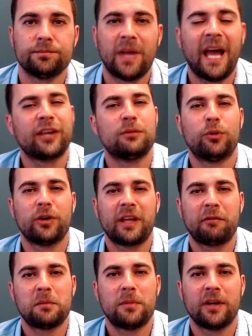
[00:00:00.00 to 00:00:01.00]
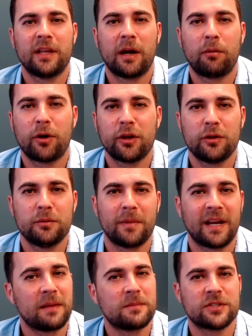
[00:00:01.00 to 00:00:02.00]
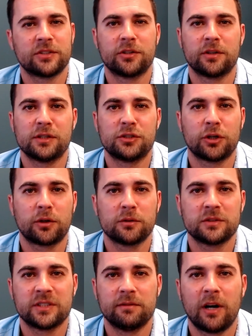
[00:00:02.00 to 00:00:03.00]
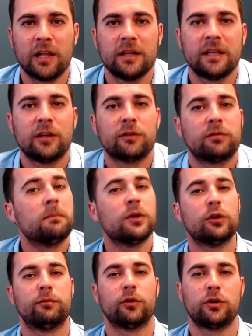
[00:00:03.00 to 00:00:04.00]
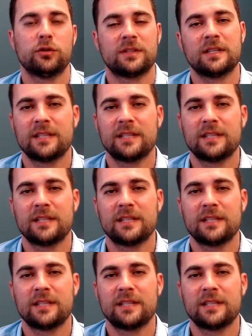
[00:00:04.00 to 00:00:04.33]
Hi, good morning, everybody. How are you? My name is Attorney Charles Zavala here from beautiful Houston,